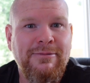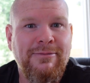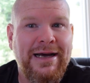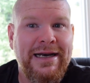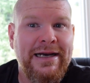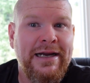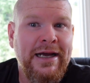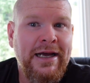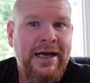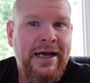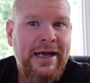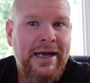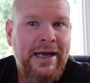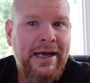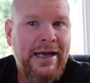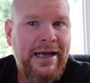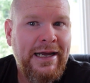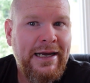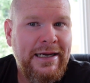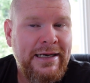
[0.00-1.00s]
one.
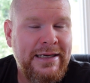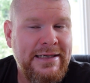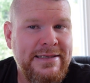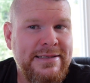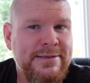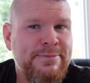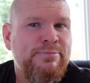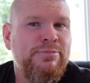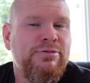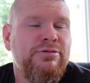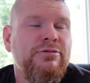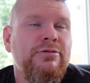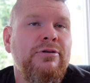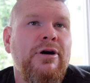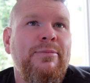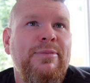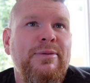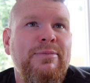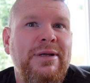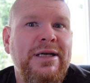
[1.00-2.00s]
It is
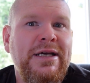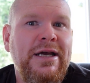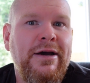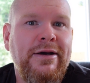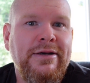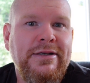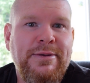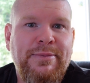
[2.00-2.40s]
probably going